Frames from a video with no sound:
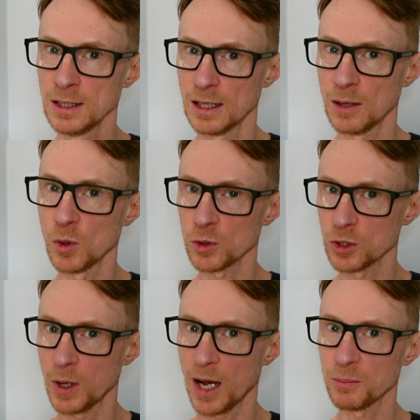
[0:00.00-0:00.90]
I'm not too
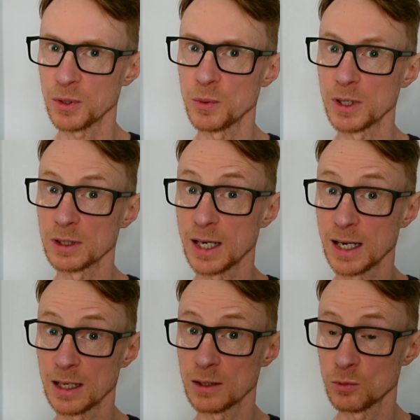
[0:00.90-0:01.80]
happy with,
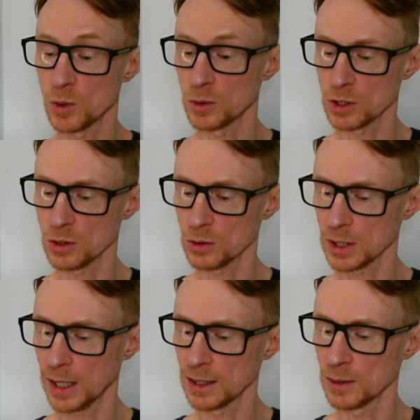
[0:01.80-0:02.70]
and we'll discuss
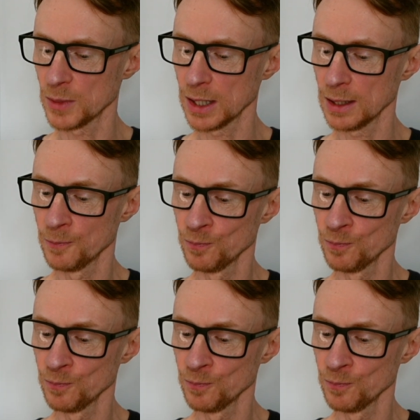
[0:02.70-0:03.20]
that in a minute.